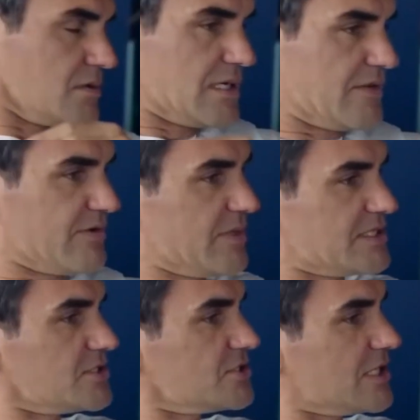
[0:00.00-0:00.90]
Because he
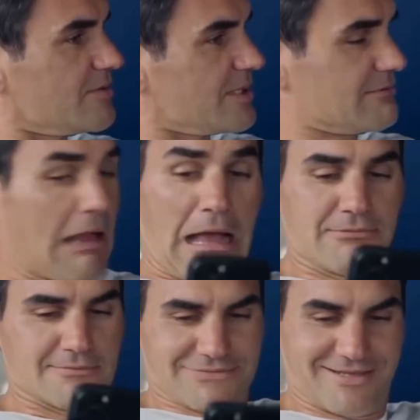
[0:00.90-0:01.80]
reads the
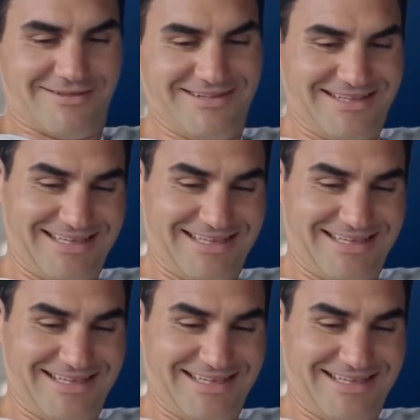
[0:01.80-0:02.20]
retirement letter,